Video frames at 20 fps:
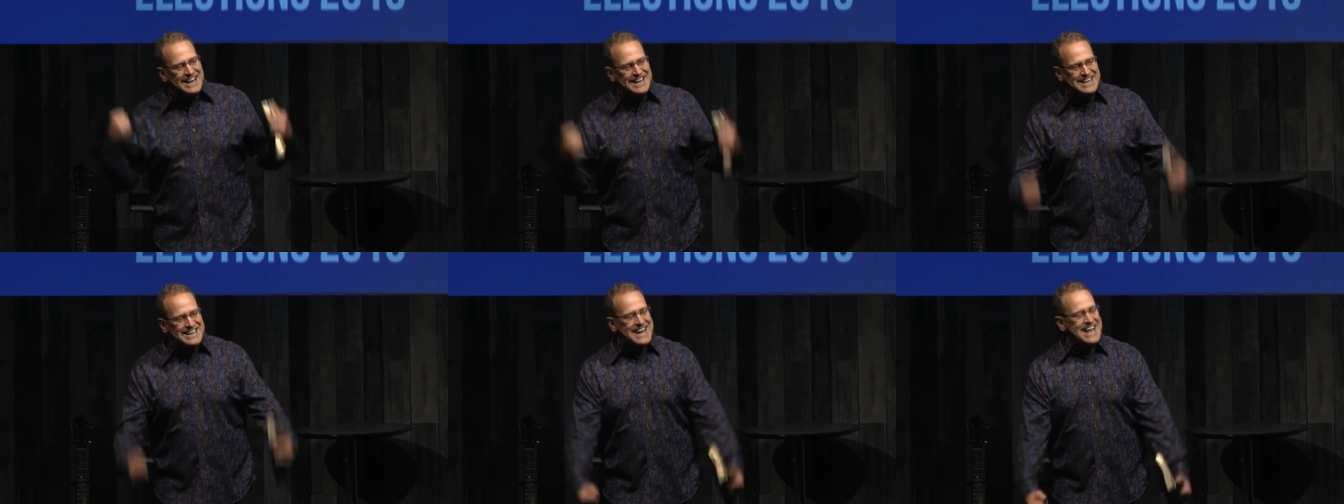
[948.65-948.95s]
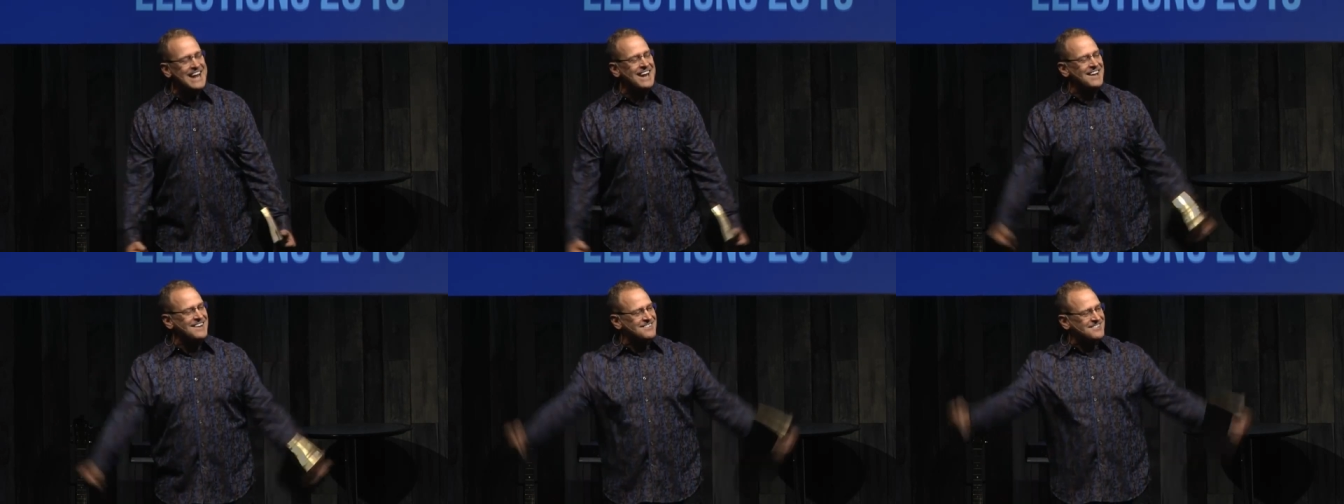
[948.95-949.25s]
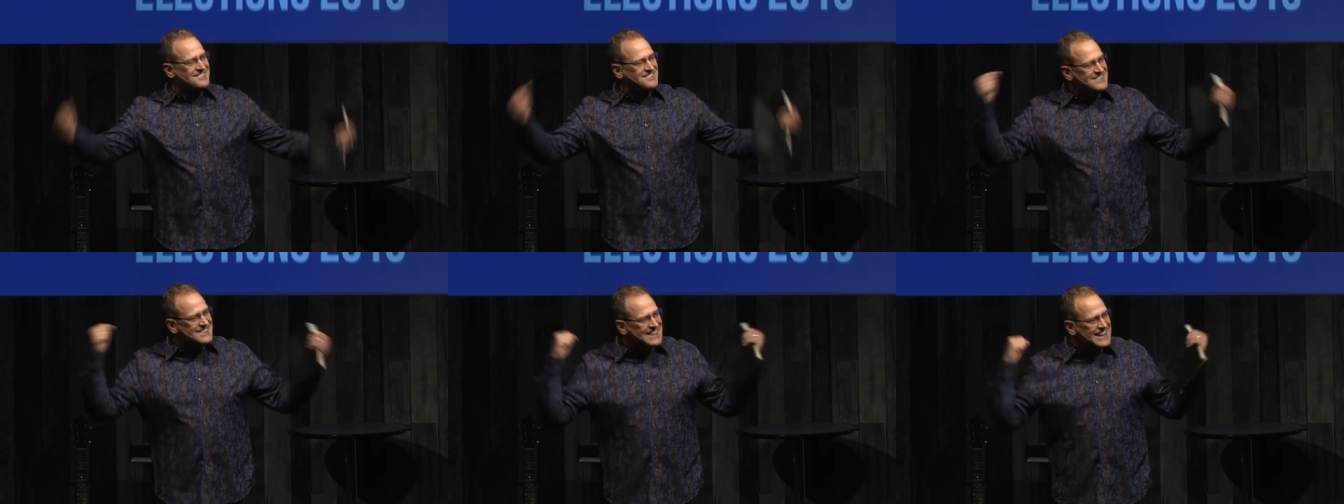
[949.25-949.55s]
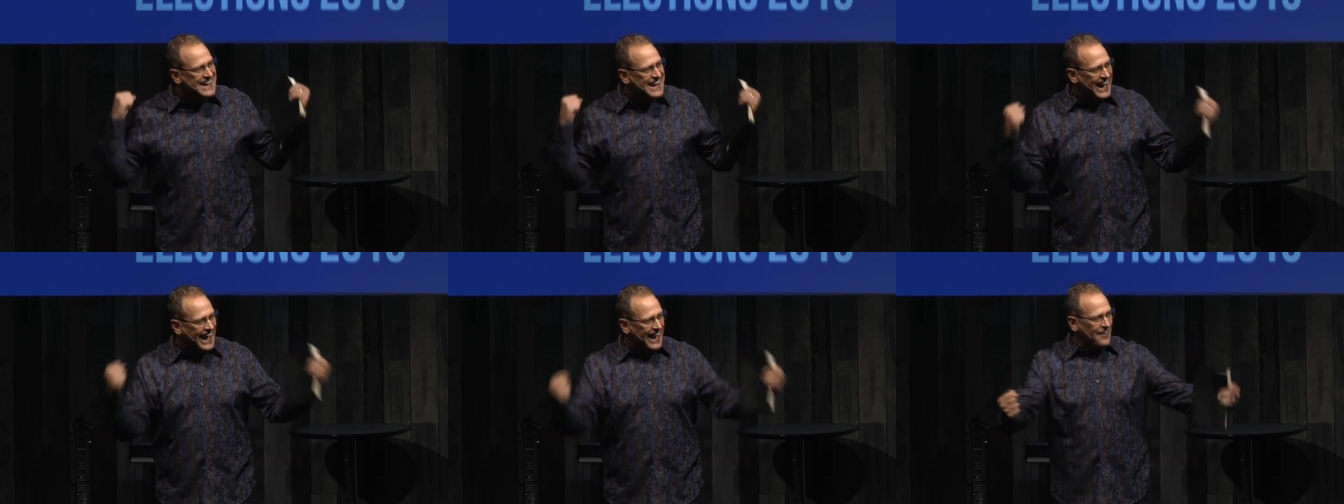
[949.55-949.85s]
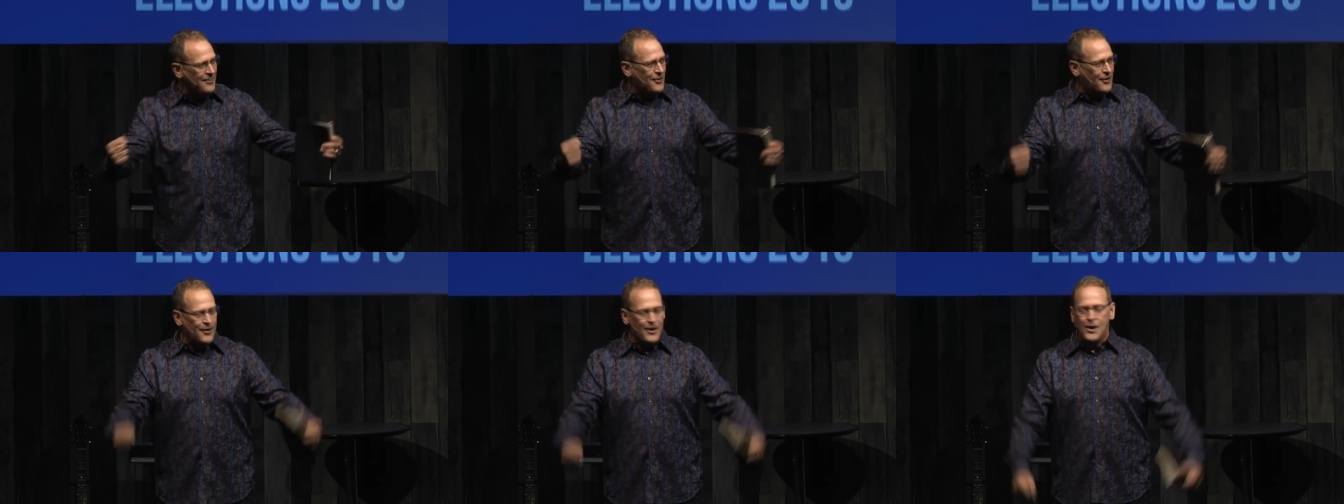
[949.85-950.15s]
did it
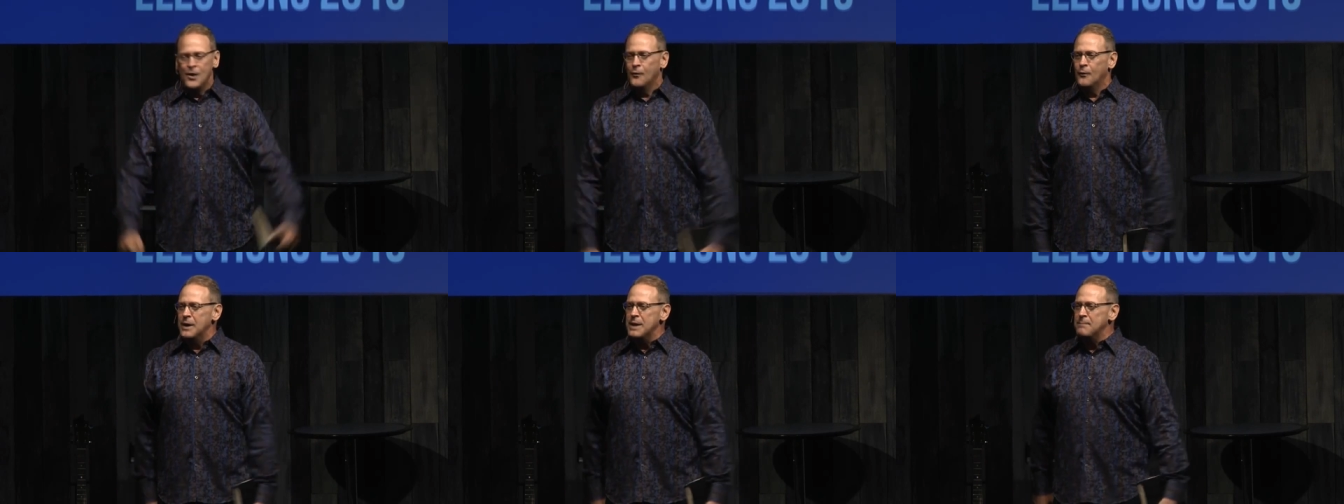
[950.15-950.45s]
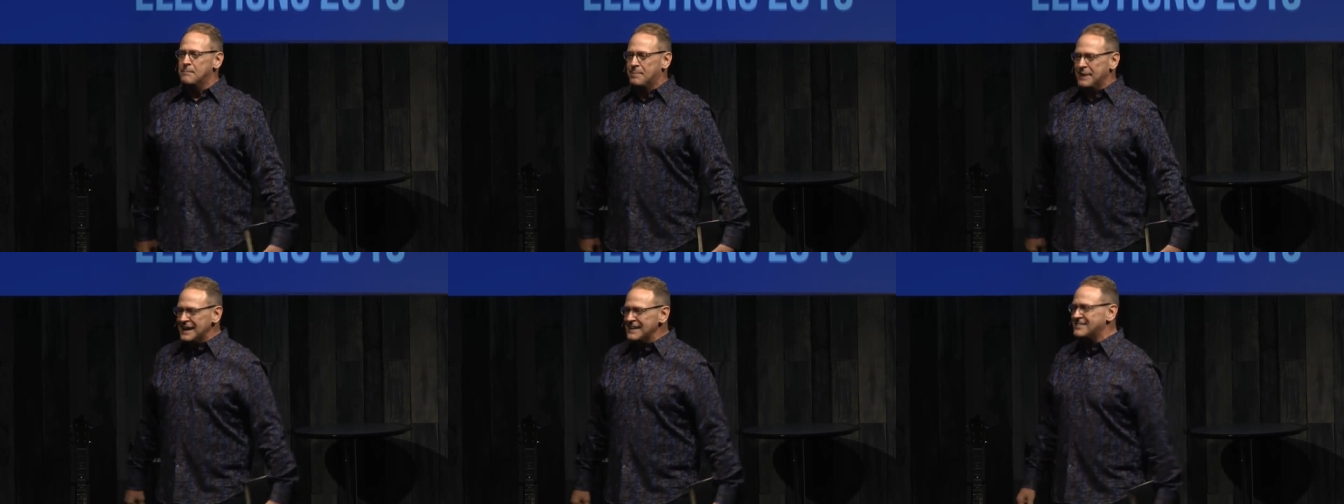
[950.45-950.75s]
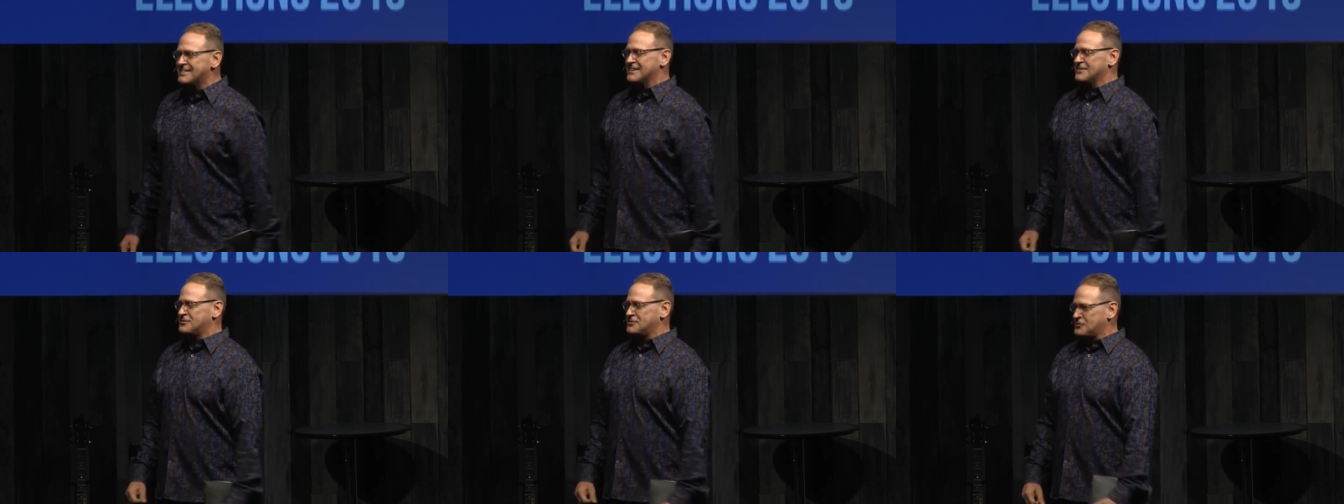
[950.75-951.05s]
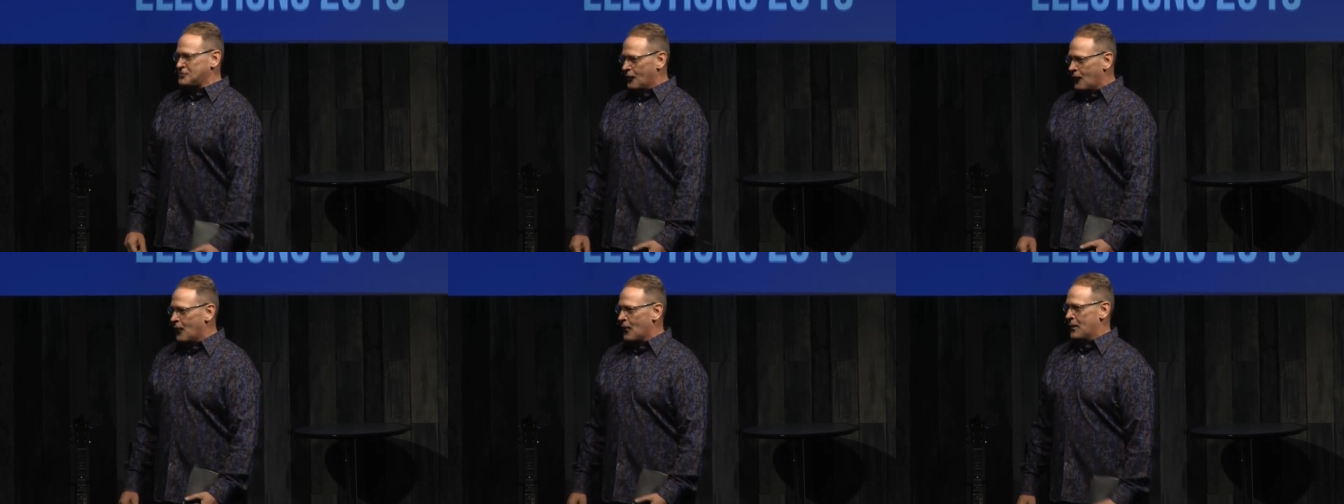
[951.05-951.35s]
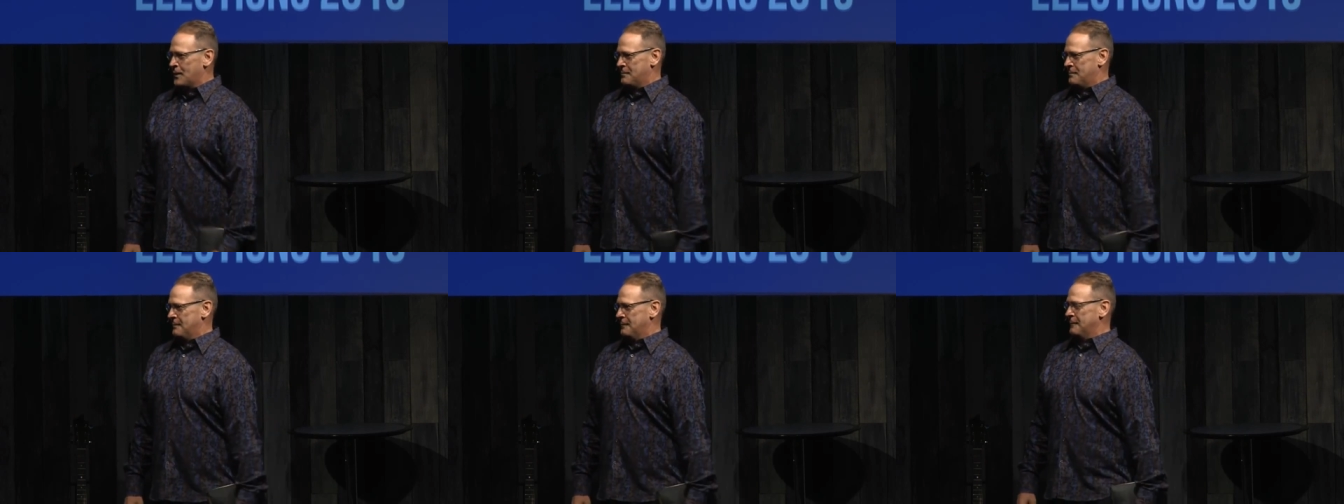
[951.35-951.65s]
together. We beat the
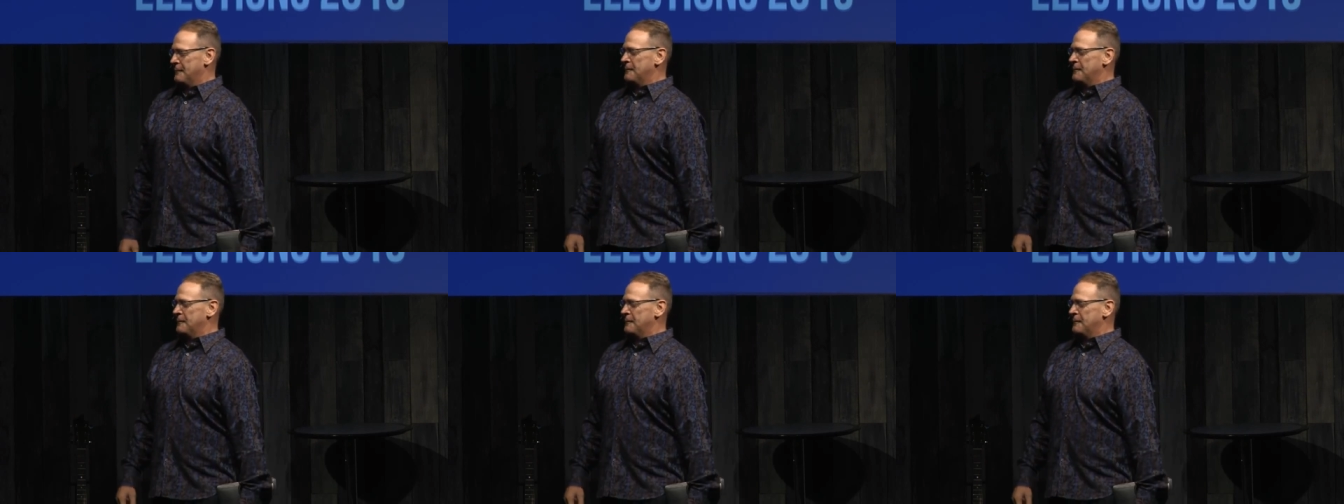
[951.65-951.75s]
storm.